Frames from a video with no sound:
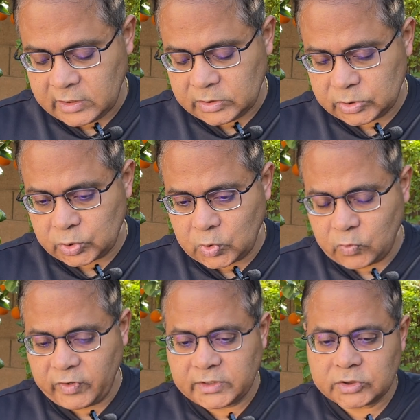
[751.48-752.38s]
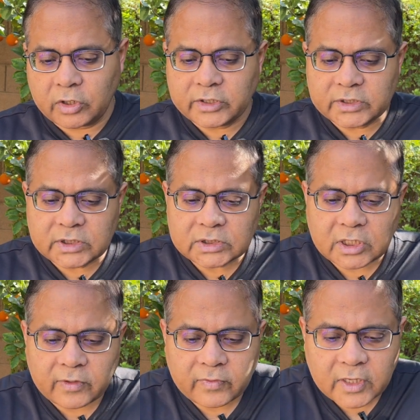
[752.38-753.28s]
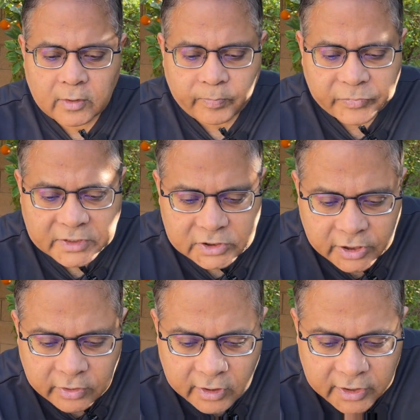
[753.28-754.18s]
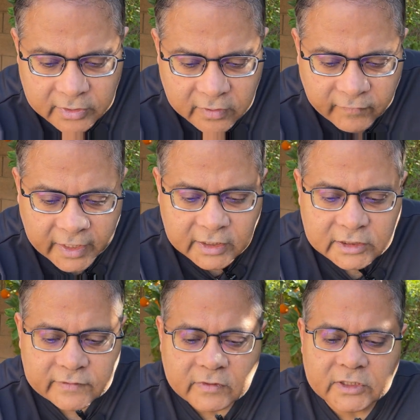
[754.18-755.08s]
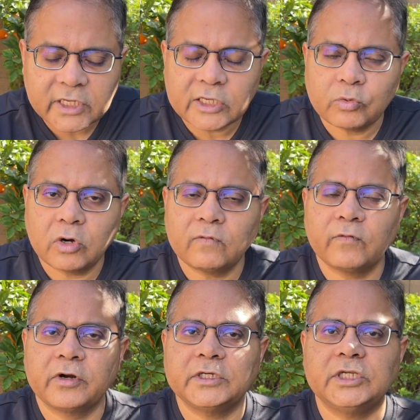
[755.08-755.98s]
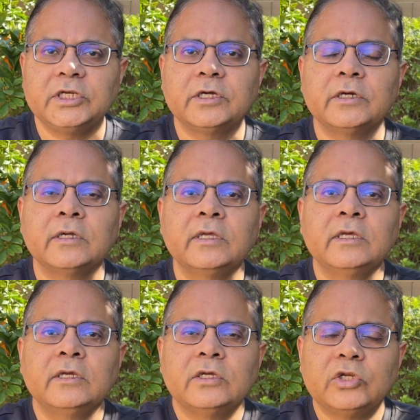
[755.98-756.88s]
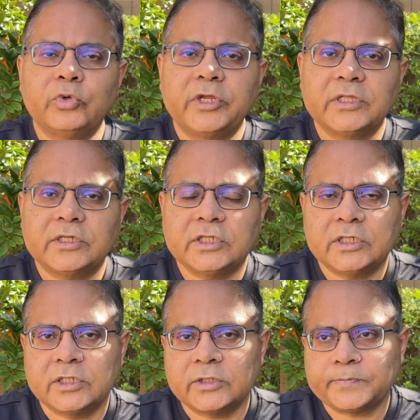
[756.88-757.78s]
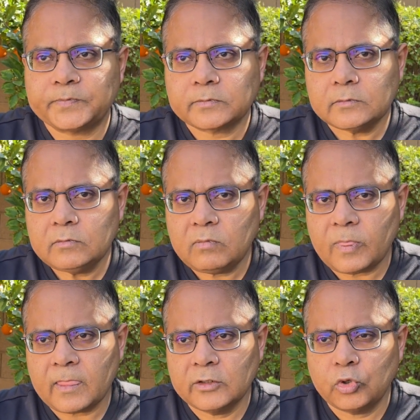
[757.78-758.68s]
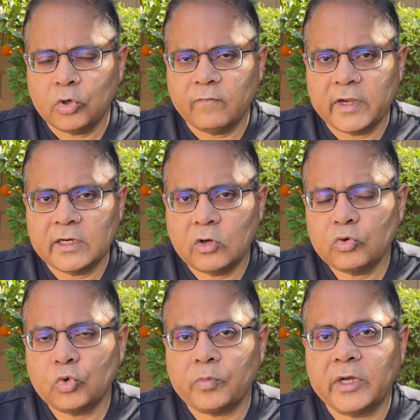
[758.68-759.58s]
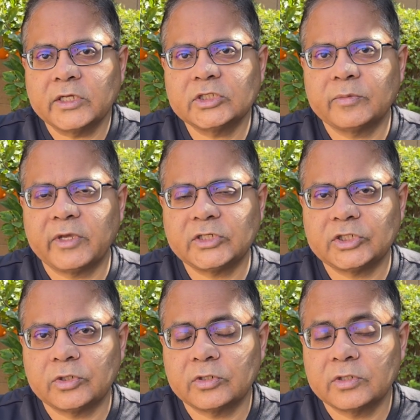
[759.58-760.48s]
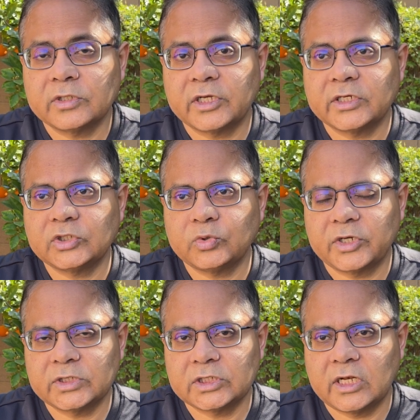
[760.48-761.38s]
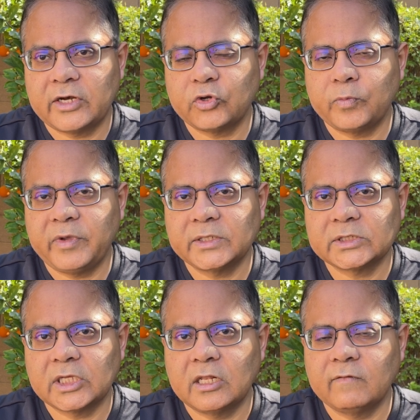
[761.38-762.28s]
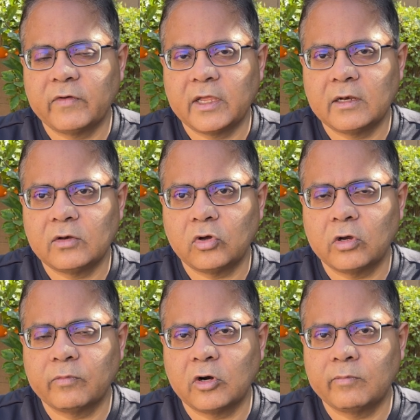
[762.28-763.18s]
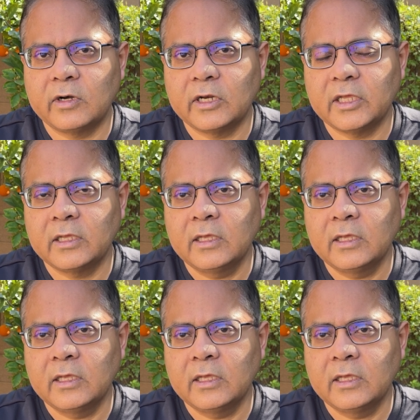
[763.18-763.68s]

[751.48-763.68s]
So once all this is done, then generally the faculty will take you out for a dinner. During the dinner, don't wind down too much. Make sure that you are still at your best self and talk properly.